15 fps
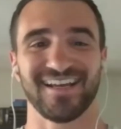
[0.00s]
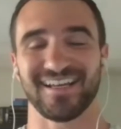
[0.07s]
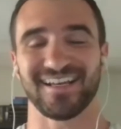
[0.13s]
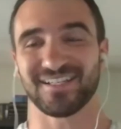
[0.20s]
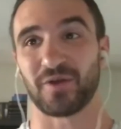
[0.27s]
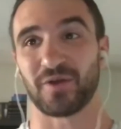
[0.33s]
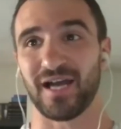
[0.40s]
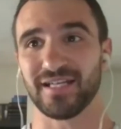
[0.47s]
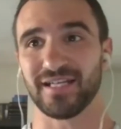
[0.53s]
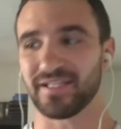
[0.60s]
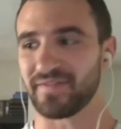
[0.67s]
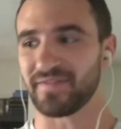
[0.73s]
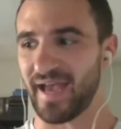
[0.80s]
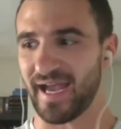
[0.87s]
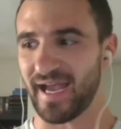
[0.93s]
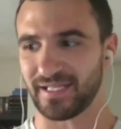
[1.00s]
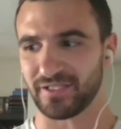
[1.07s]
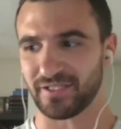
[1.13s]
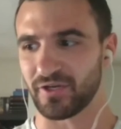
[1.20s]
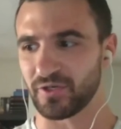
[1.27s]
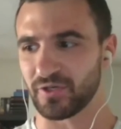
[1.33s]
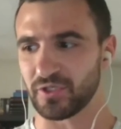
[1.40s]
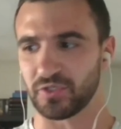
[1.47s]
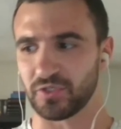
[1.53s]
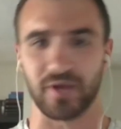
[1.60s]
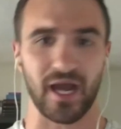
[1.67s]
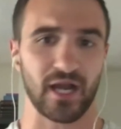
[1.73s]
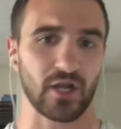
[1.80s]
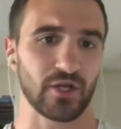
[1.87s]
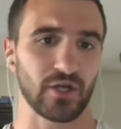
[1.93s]
So I did that. You
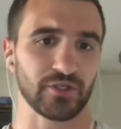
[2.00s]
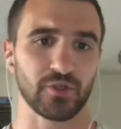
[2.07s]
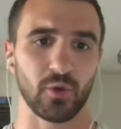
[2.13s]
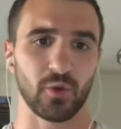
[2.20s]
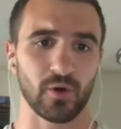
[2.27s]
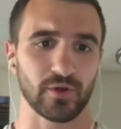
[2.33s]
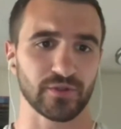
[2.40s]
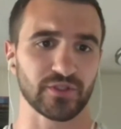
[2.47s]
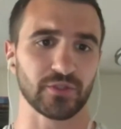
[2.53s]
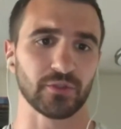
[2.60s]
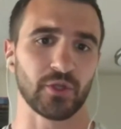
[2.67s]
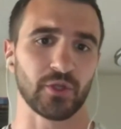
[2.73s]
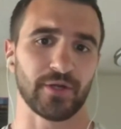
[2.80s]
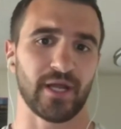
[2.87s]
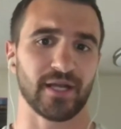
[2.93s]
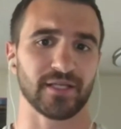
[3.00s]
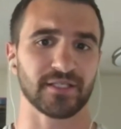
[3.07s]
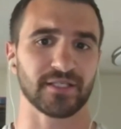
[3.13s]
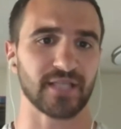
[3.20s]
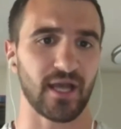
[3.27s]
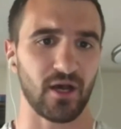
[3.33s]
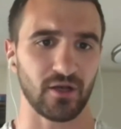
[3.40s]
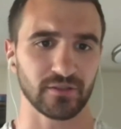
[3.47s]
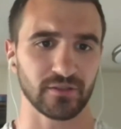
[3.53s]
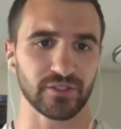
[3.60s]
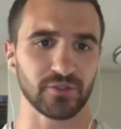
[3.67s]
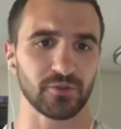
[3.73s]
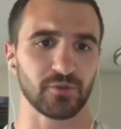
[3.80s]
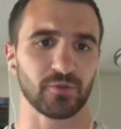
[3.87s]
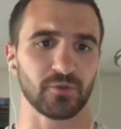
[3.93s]
knock on doors, you learn how to sell
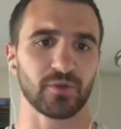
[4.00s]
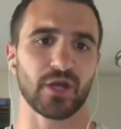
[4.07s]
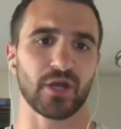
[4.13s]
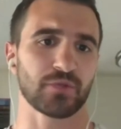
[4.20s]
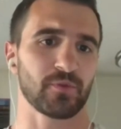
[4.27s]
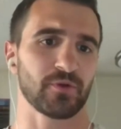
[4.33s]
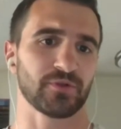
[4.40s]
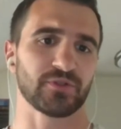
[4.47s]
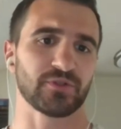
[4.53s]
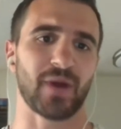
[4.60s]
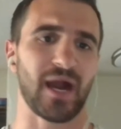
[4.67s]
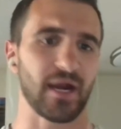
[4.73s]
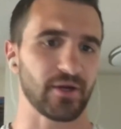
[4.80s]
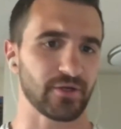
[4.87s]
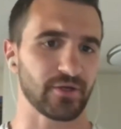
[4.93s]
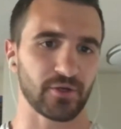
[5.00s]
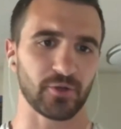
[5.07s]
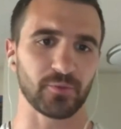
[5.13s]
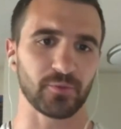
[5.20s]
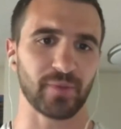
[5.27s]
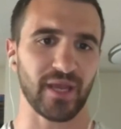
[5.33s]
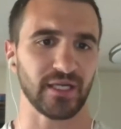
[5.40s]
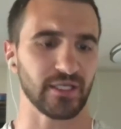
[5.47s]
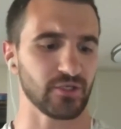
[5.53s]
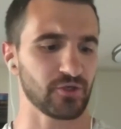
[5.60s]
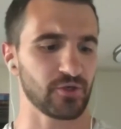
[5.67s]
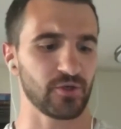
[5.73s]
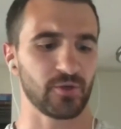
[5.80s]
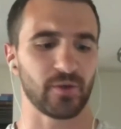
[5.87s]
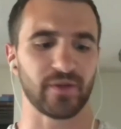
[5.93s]
to customers, you hire your own painting
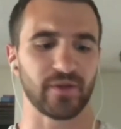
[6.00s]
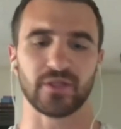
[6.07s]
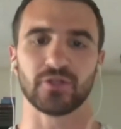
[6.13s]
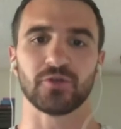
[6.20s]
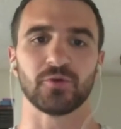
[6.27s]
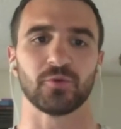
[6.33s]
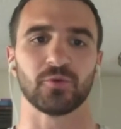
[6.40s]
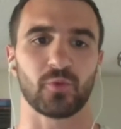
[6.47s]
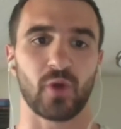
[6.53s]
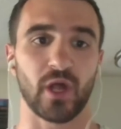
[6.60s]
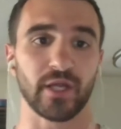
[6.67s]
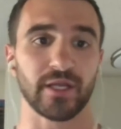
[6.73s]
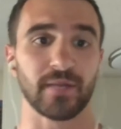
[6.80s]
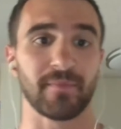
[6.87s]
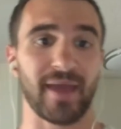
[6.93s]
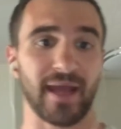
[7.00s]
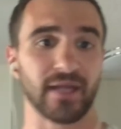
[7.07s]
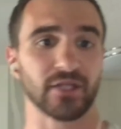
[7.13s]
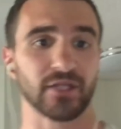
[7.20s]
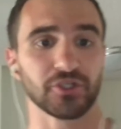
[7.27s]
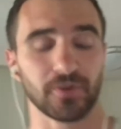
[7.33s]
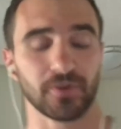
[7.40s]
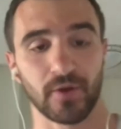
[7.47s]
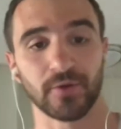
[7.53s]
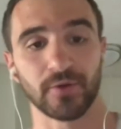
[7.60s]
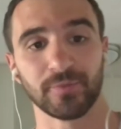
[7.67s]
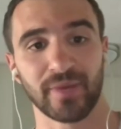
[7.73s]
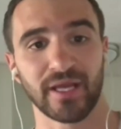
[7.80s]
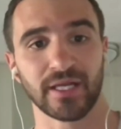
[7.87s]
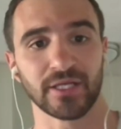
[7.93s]
crew, and then you run and manage your
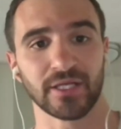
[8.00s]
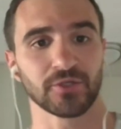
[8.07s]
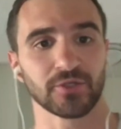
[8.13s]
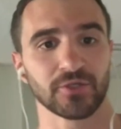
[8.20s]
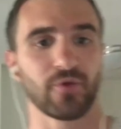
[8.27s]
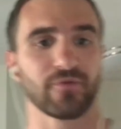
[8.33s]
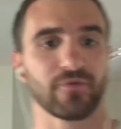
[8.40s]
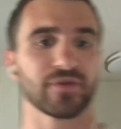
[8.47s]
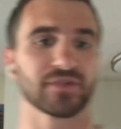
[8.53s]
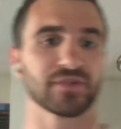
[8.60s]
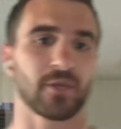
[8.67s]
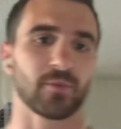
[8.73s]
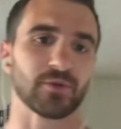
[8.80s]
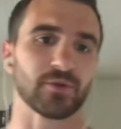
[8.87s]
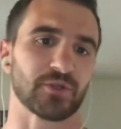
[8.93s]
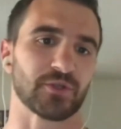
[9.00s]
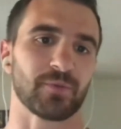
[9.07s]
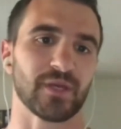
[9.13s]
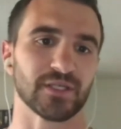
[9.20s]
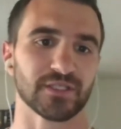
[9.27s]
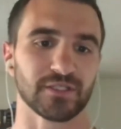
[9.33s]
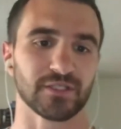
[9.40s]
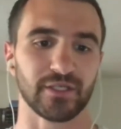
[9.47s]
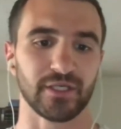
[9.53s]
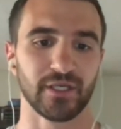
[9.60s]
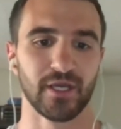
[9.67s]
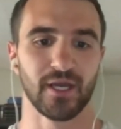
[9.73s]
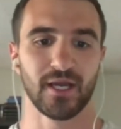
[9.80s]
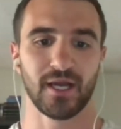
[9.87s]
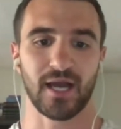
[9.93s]
own painting crew over the summer. So basically,
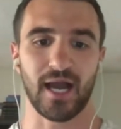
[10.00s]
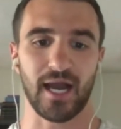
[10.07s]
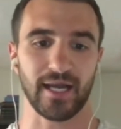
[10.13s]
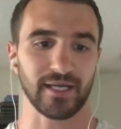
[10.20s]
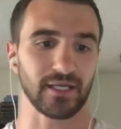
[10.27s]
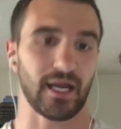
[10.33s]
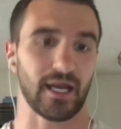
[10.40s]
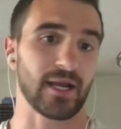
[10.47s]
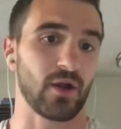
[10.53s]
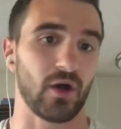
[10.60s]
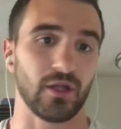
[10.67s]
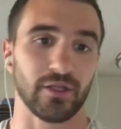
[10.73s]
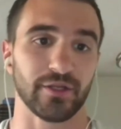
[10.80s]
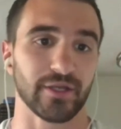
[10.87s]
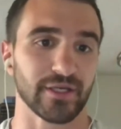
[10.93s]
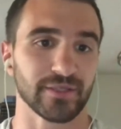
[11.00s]
I call it a